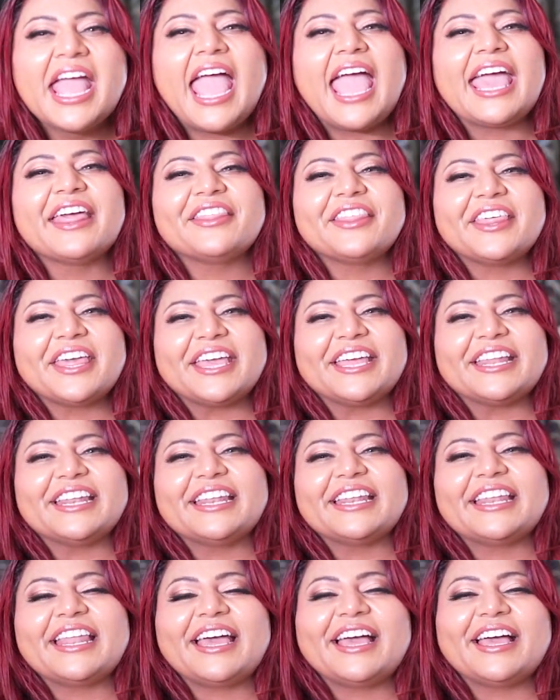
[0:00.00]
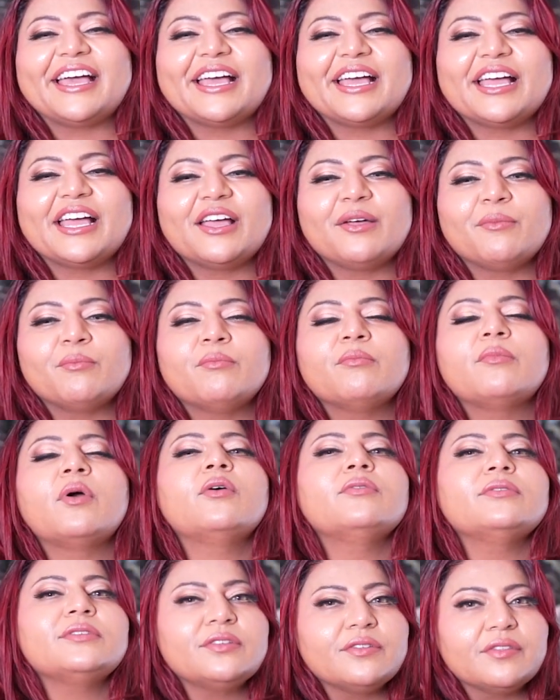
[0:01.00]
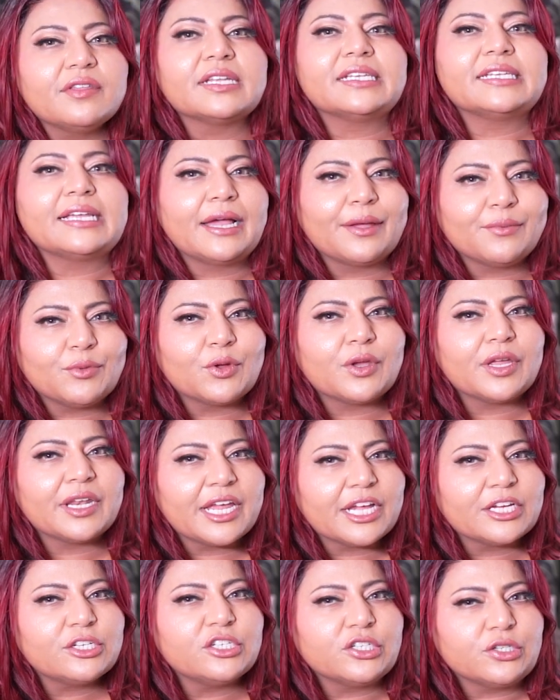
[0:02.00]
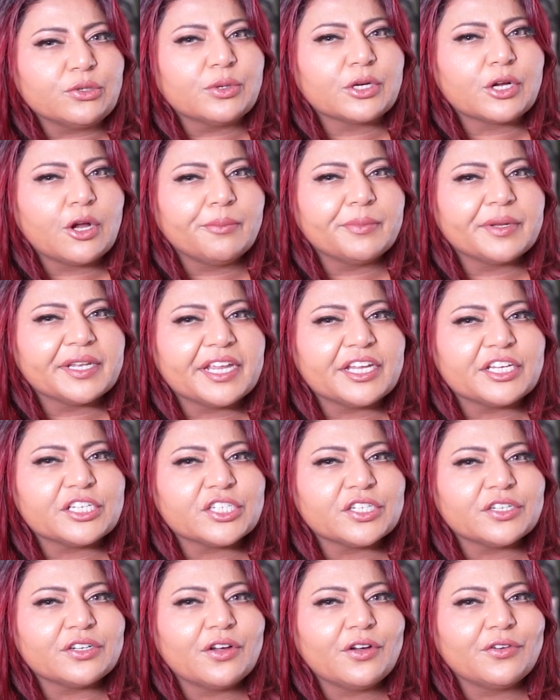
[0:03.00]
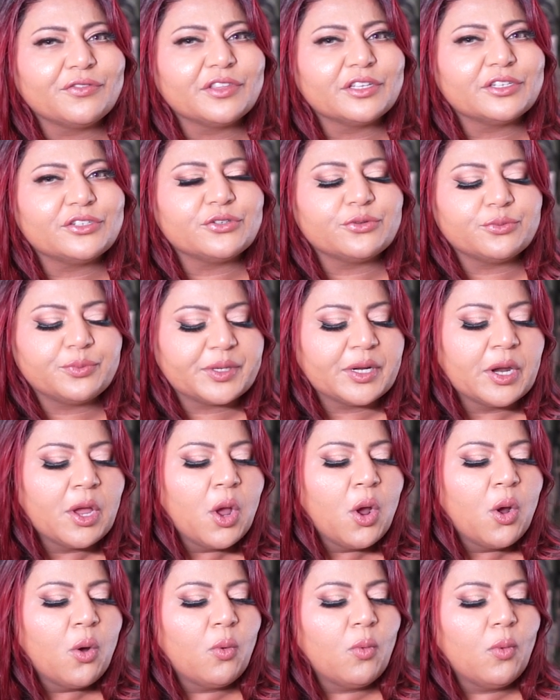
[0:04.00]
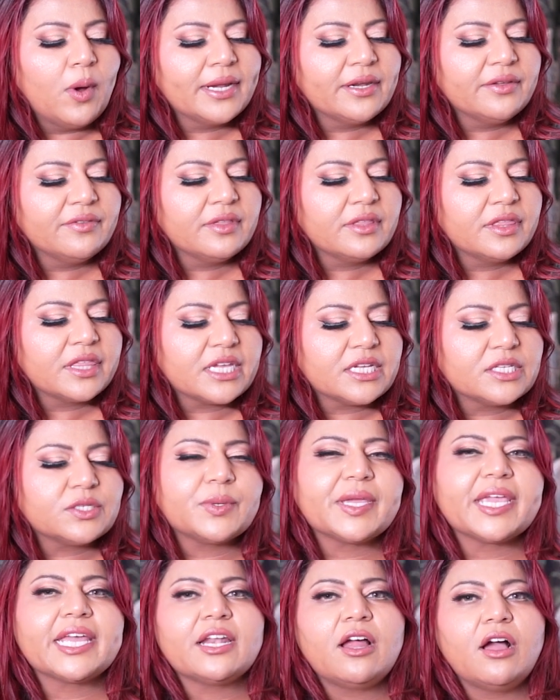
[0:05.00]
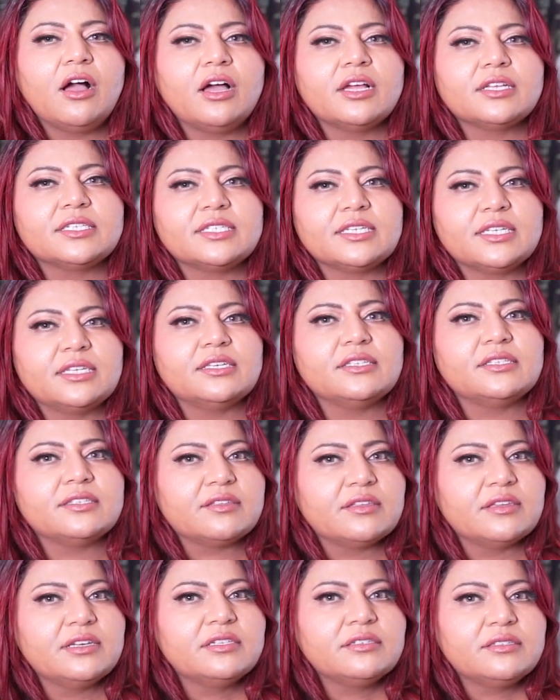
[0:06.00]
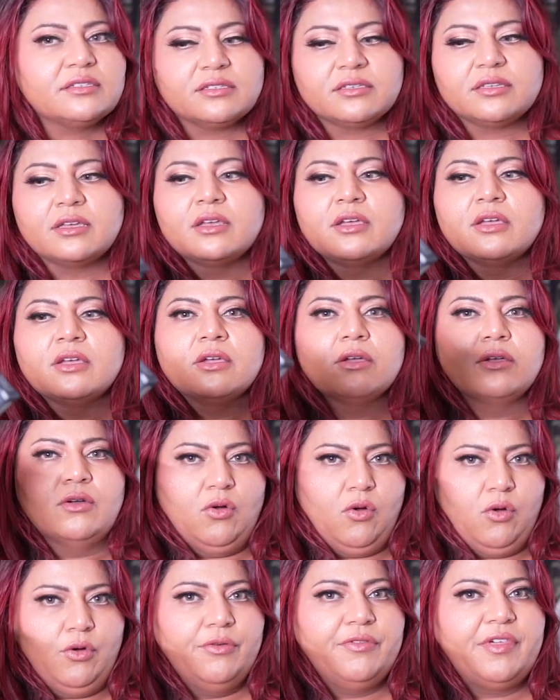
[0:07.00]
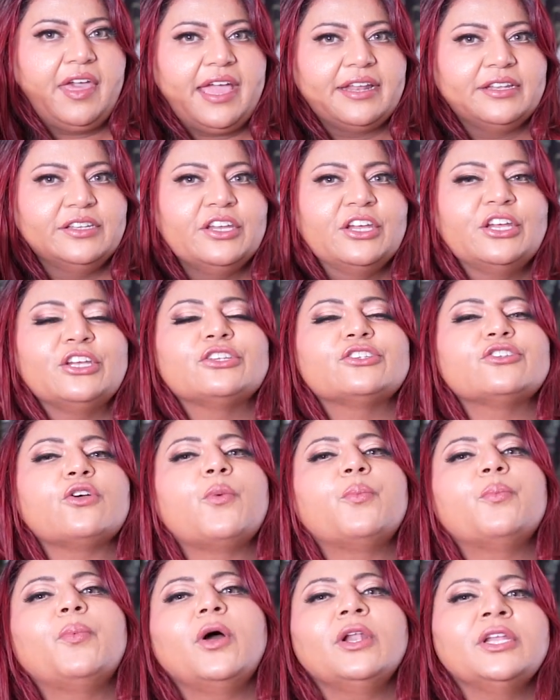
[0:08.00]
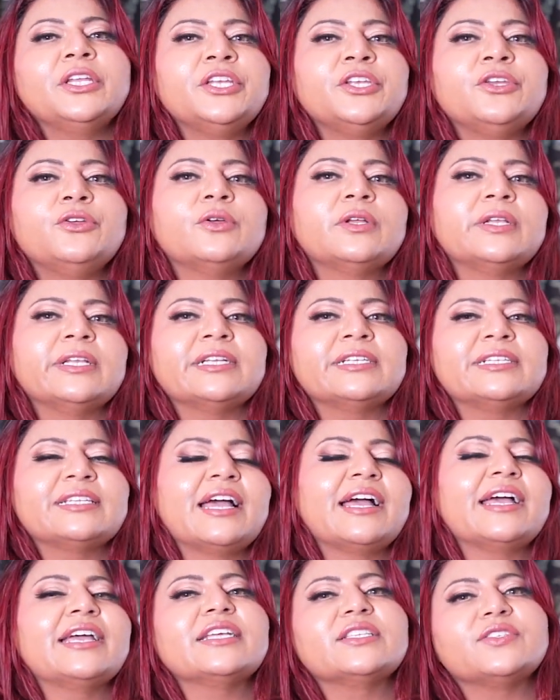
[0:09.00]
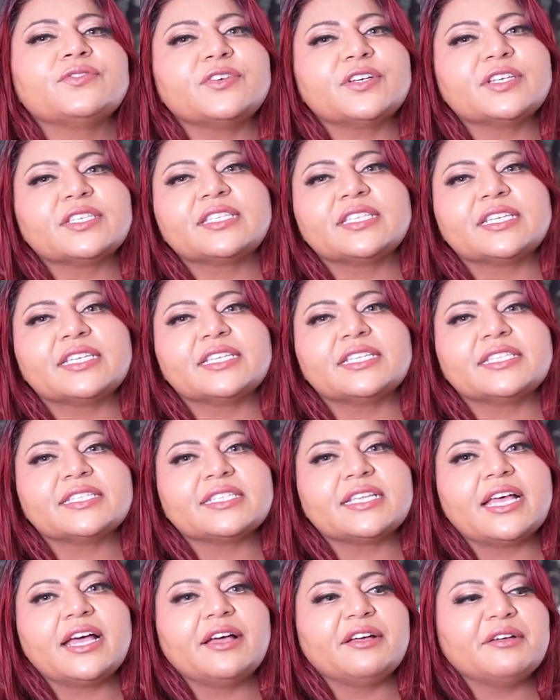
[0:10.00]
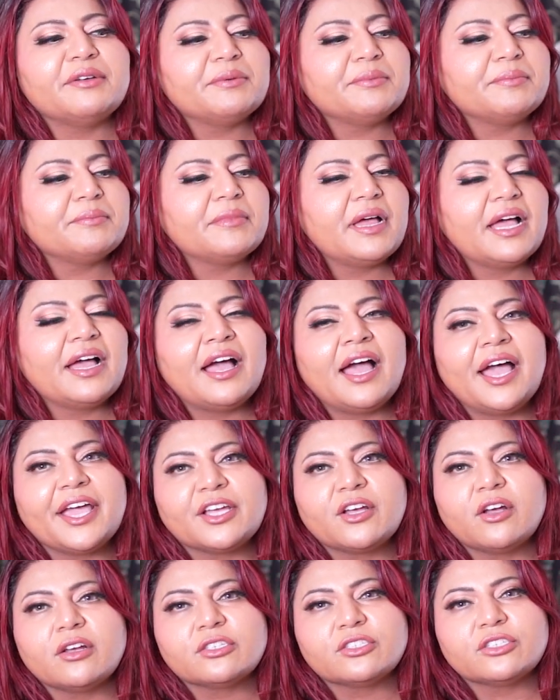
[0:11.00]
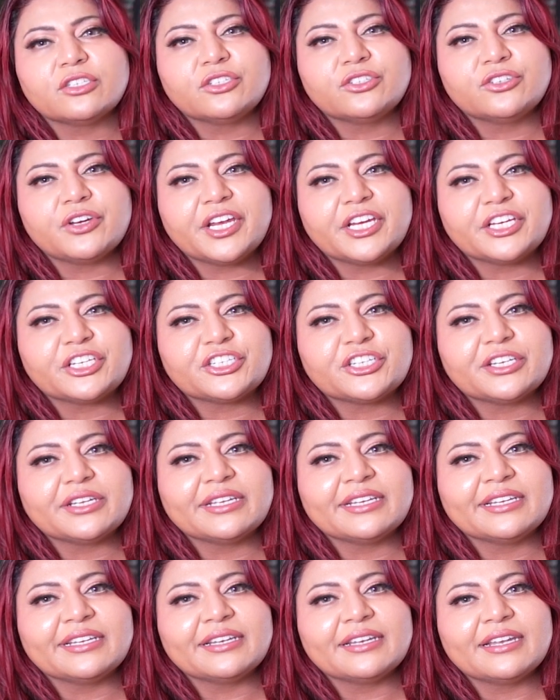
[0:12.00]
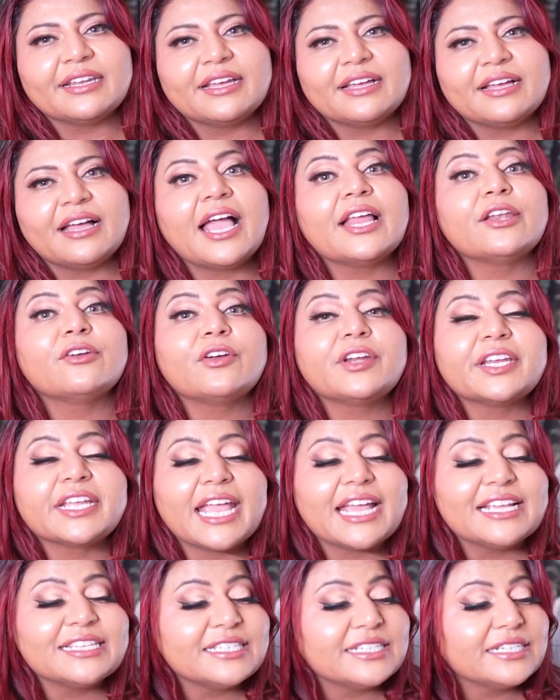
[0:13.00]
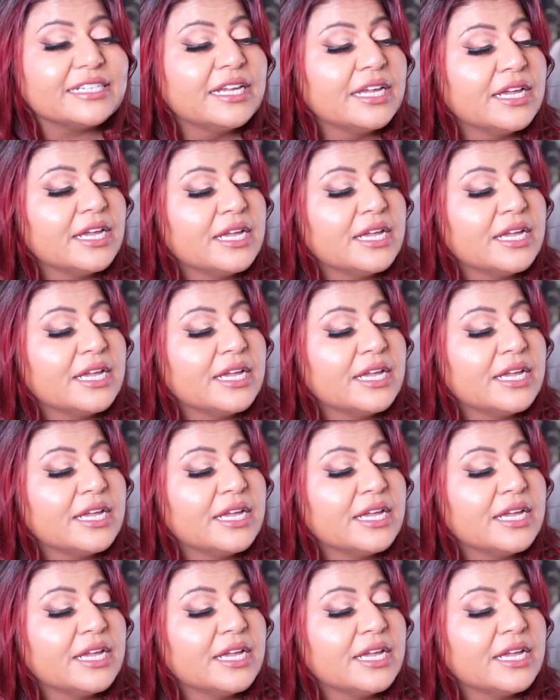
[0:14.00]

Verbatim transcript: and then uh, most of the time you can actually do a combination of the two. But one of the things we get asked is this all that. So polynucleotides versus um, a high concentration uh, hyaluronic acid